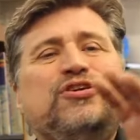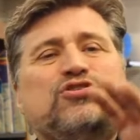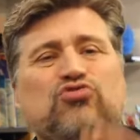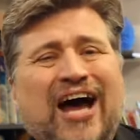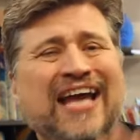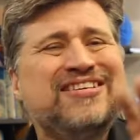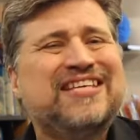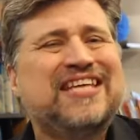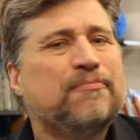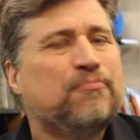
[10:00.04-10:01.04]
we try to
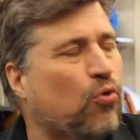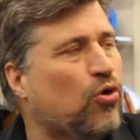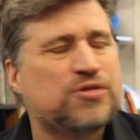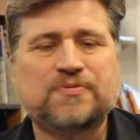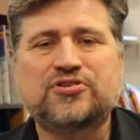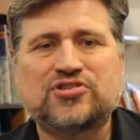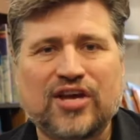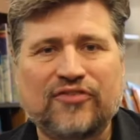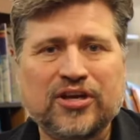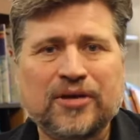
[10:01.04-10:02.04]
get more
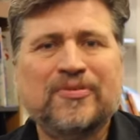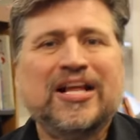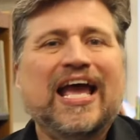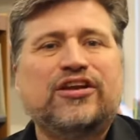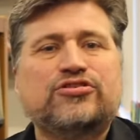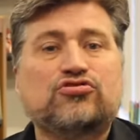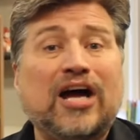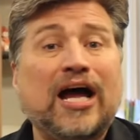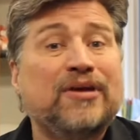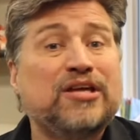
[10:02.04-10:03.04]
specific and
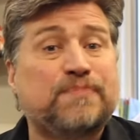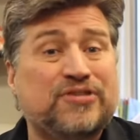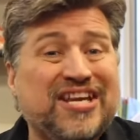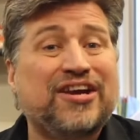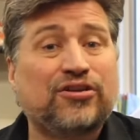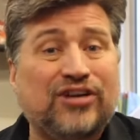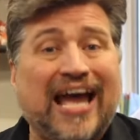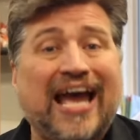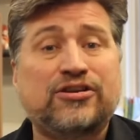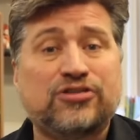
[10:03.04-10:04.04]
describe his particular
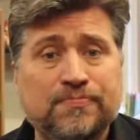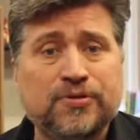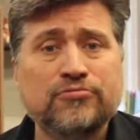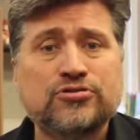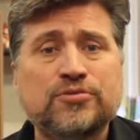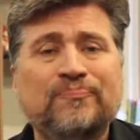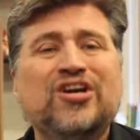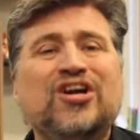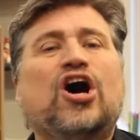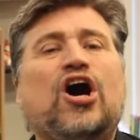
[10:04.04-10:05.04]
attributes,
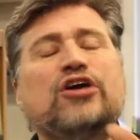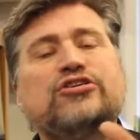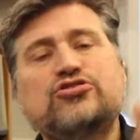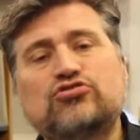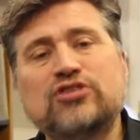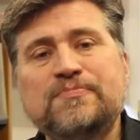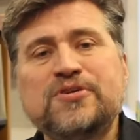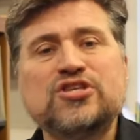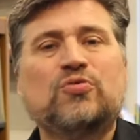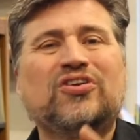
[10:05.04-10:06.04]
our
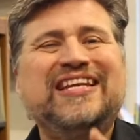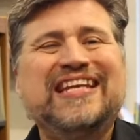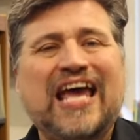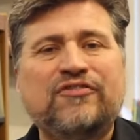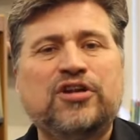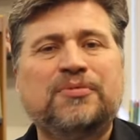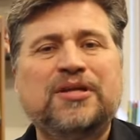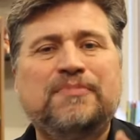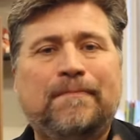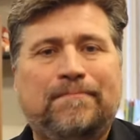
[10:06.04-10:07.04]
descriptions will
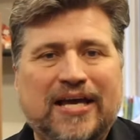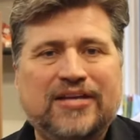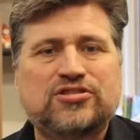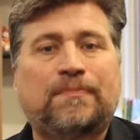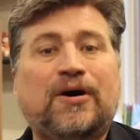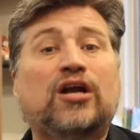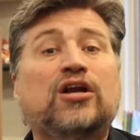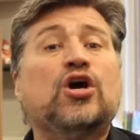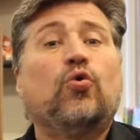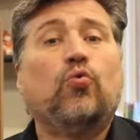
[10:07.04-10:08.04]
inevitably be based upon
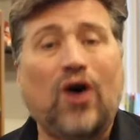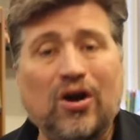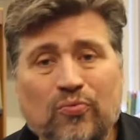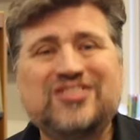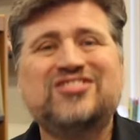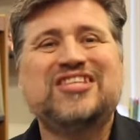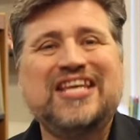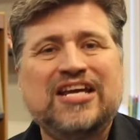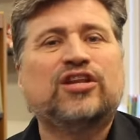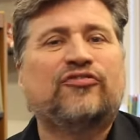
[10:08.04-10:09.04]
what we
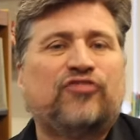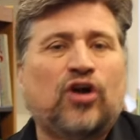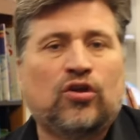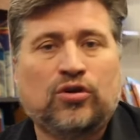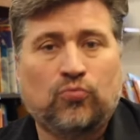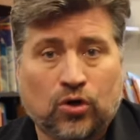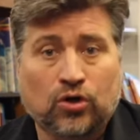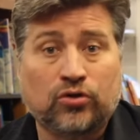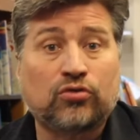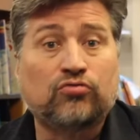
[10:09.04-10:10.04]
see in the fallen
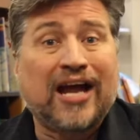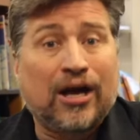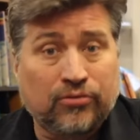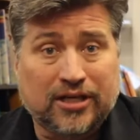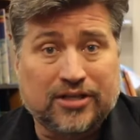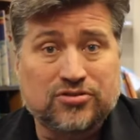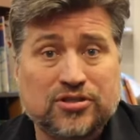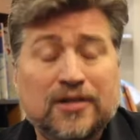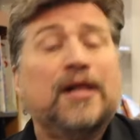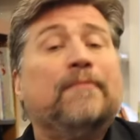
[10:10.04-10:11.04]
world around us.
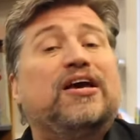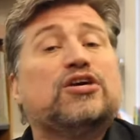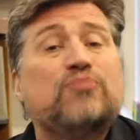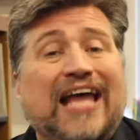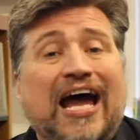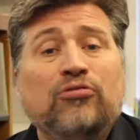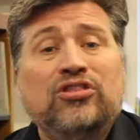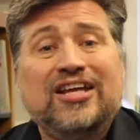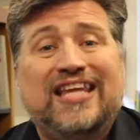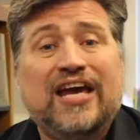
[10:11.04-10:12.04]
Because without
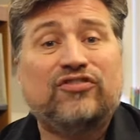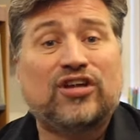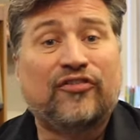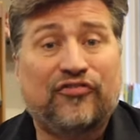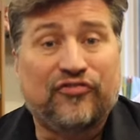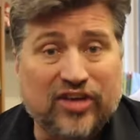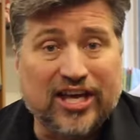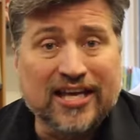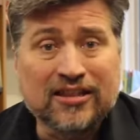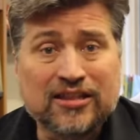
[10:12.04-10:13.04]
the gift of
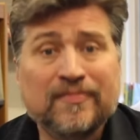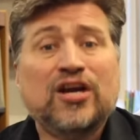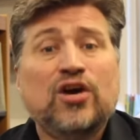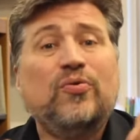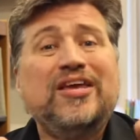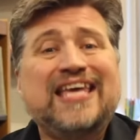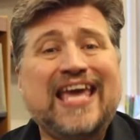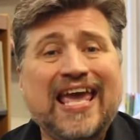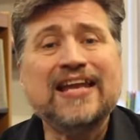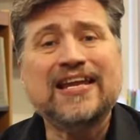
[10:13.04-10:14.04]
faith, we
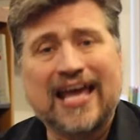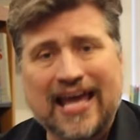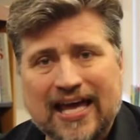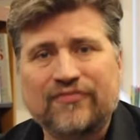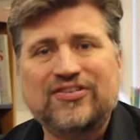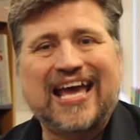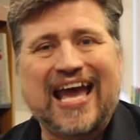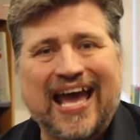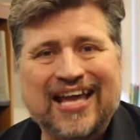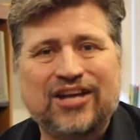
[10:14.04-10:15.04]
can't have the
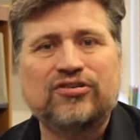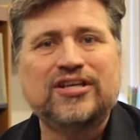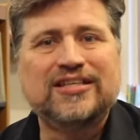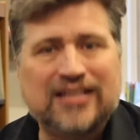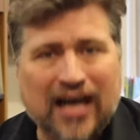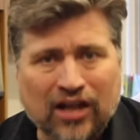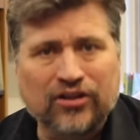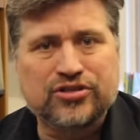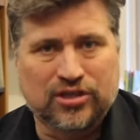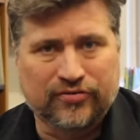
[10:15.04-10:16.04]
accurate
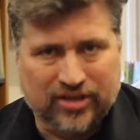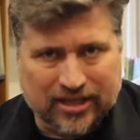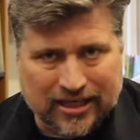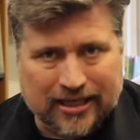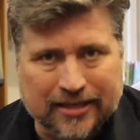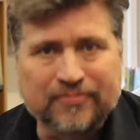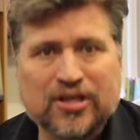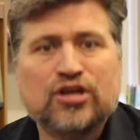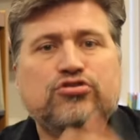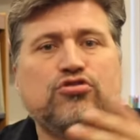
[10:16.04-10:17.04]
knowledge of God
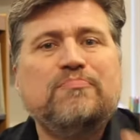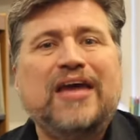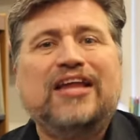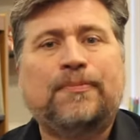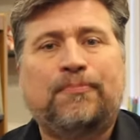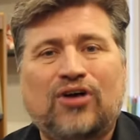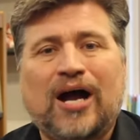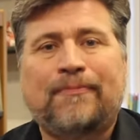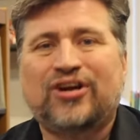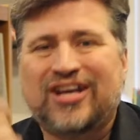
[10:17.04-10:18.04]
to make the
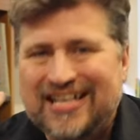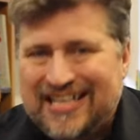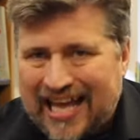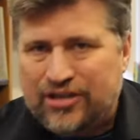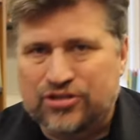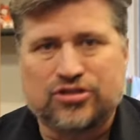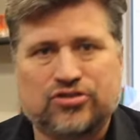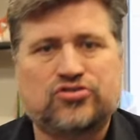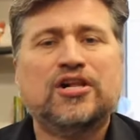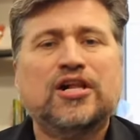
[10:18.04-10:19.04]
proper
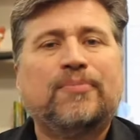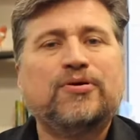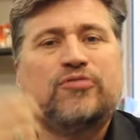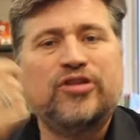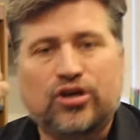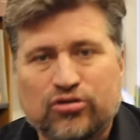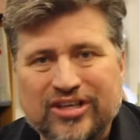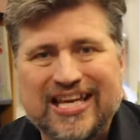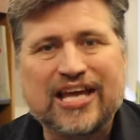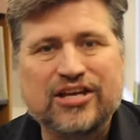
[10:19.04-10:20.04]
connections between the
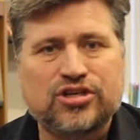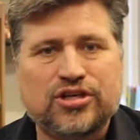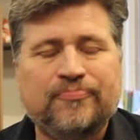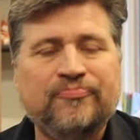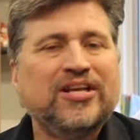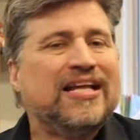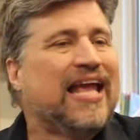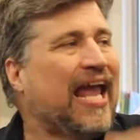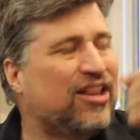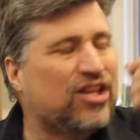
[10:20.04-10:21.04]
creation
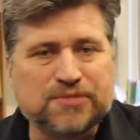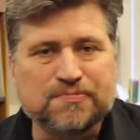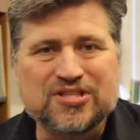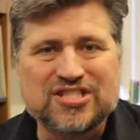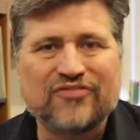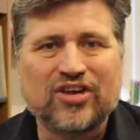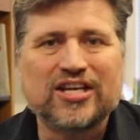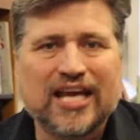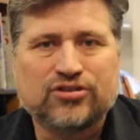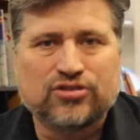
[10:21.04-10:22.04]
and the specific
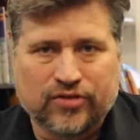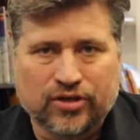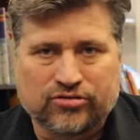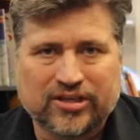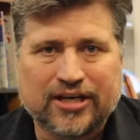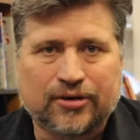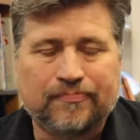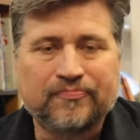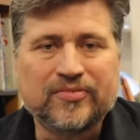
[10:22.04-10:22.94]
nature of the Creator.